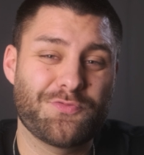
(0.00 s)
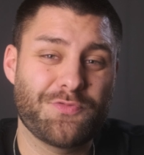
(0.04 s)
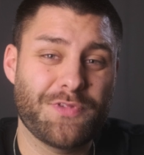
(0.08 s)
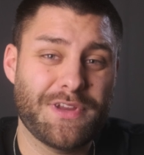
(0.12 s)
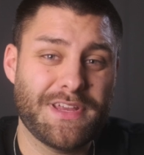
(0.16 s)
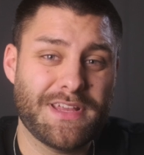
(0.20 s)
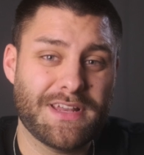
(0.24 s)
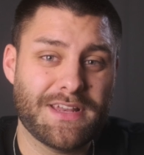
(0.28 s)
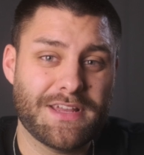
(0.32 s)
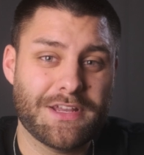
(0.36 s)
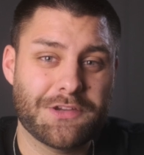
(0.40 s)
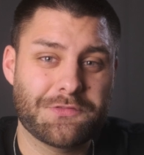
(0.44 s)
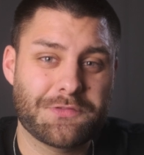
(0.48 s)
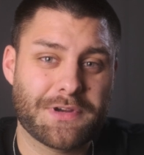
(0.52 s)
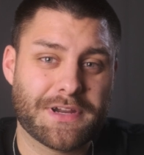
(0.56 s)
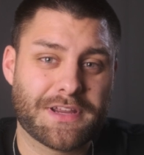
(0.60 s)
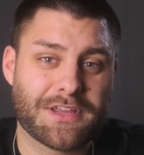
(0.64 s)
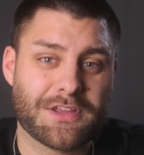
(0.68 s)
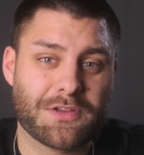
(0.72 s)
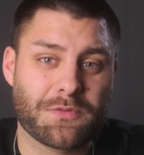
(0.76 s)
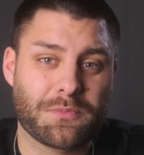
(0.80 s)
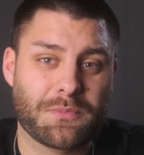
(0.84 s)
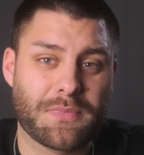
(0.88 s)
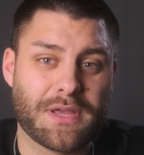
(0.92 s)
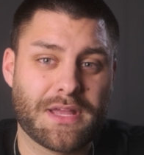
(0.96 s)
really
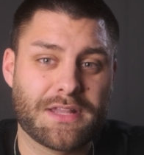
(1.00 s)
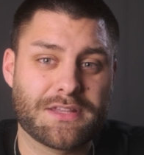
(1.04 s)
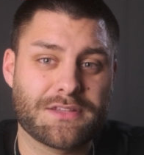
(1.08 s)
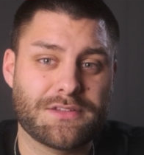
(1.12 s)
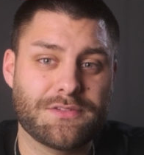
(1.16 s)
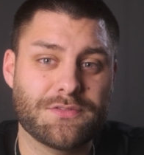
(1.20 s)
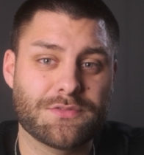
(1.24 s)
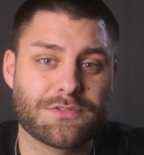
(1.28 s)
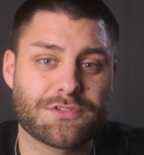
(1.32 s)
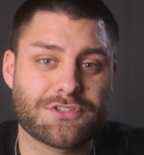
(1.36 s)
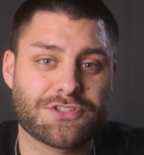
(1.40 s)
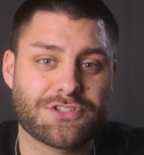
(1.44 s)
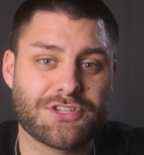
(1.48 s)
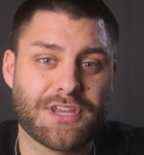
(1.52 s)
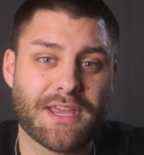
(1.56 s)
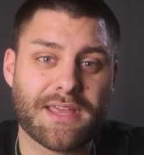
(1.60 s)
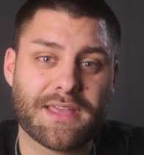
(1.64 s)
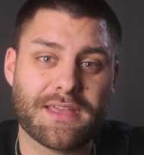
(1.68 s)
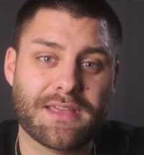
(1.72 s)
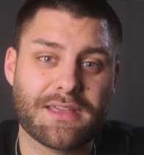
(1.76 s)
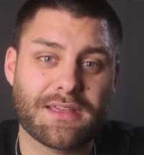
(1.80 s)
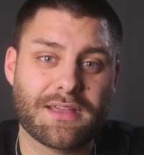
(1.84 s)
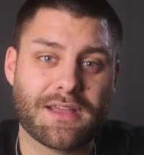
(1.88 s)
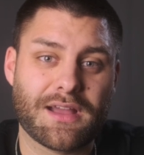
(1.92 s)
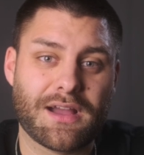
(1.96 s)
recommend you
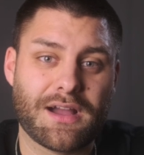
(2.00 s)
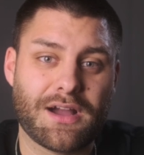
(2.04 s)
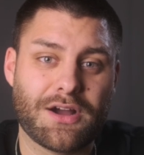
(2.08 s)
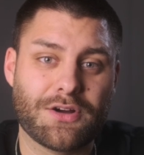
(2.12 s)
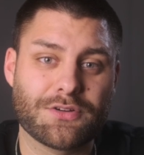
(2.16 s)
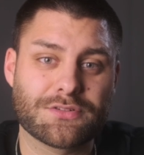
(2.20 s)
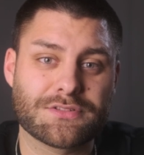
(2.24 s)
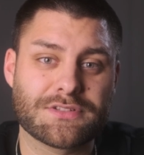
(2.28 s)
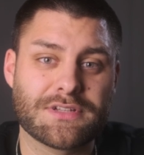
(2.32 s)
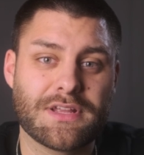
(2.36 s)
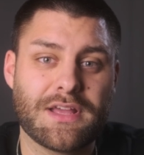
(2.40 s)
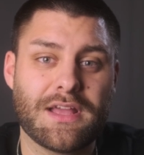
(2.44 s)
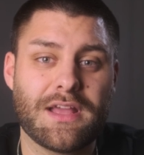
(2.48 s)
checking out